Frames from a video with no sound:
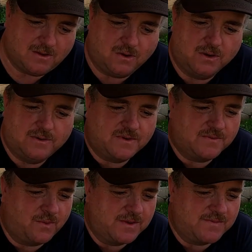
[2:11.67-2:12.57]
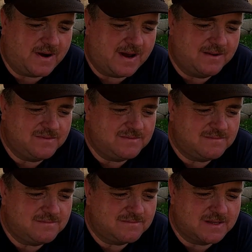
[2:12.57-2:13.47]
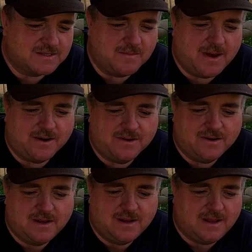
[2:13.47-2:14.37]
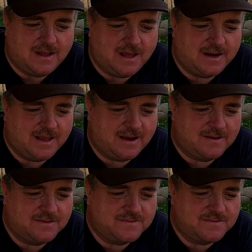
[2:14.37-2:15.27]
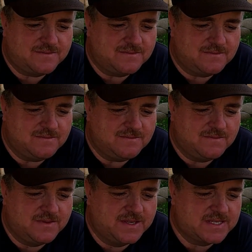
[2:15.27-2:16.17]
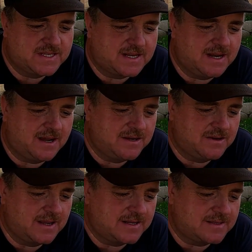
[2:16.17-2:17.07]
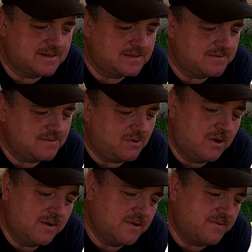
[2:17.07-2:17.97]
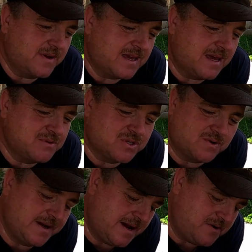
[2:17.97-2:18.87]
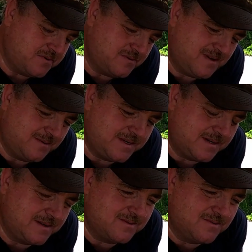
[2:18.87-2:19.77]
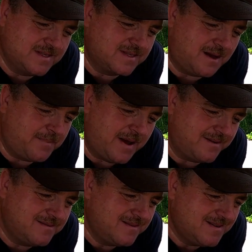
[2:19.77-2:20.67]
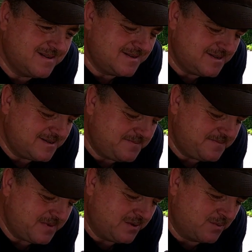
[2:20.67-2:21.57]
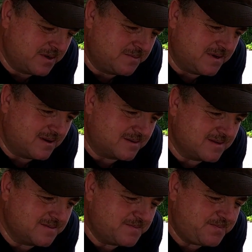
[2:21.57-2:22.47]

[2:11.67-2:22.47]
or even a 45, doesn't matter, and have this sticking out here like this. Or even if I came straight out, I mean, it's not bad. It wouldn't be ugly.